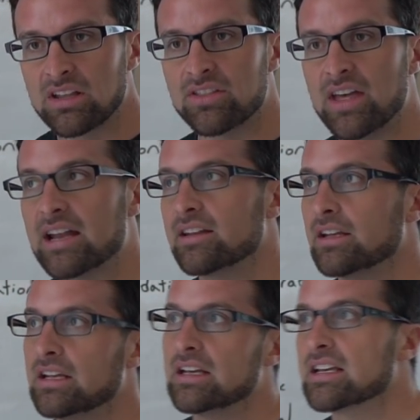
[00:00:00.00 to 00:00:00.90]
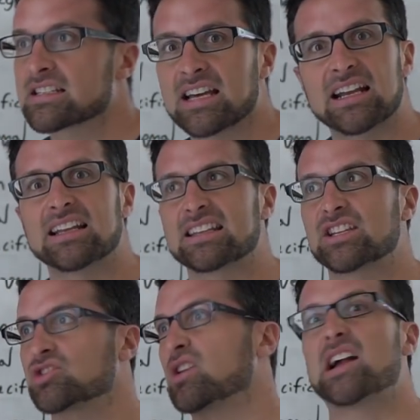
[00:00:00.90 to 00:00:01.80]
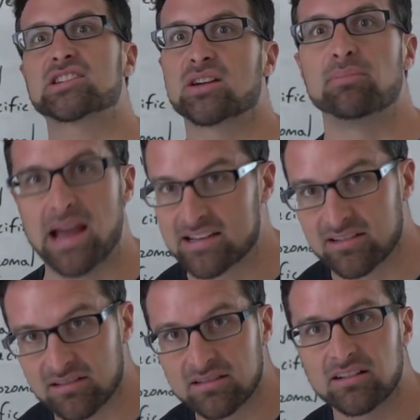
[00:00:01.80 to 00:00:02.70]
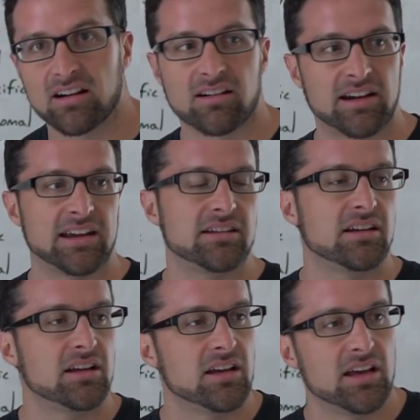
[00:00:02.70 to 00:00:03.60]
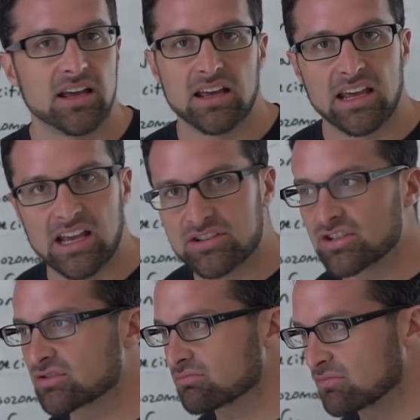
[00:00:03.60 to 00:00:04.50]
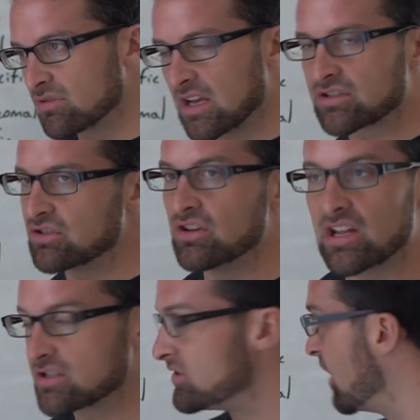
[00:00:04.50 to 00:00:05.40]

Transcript: that is kind of like the trash compactor, right? It just, it's, it's